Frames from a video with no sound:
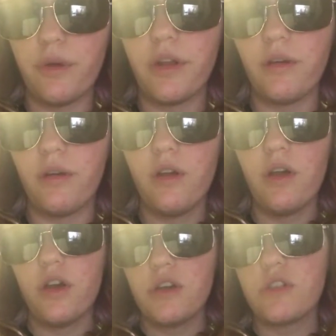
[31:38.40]
real.
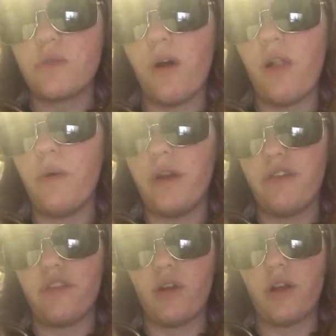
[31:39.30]
Swallow it
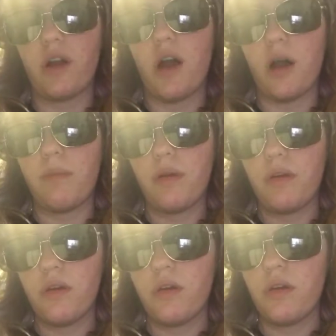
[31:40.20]
if you're a cop.
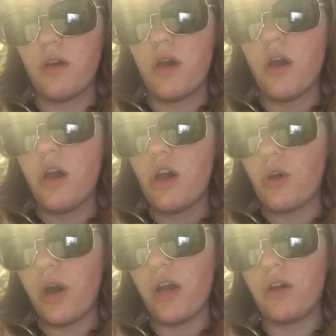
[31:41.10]

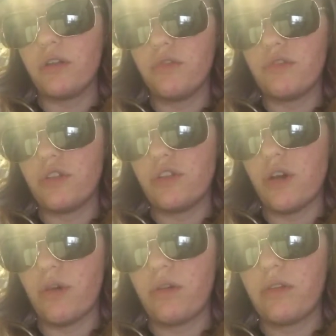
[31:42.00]
Crayon used to
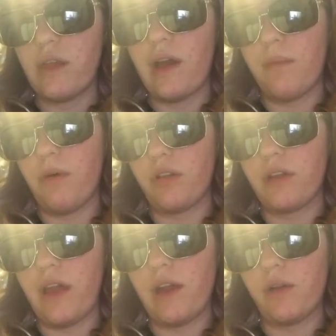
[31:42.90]
joke that I bought
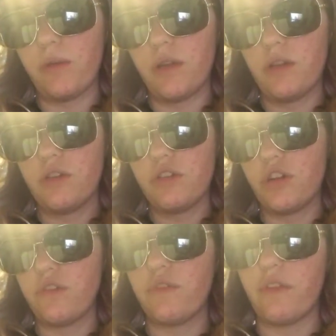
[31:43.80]
the heroin
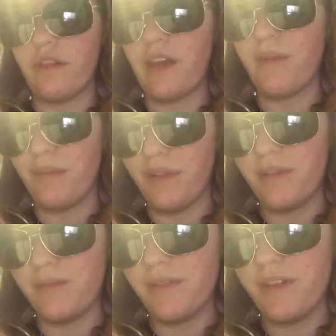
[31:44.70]
just for the damn
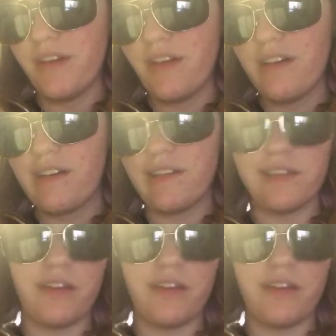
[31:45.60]
balloon, because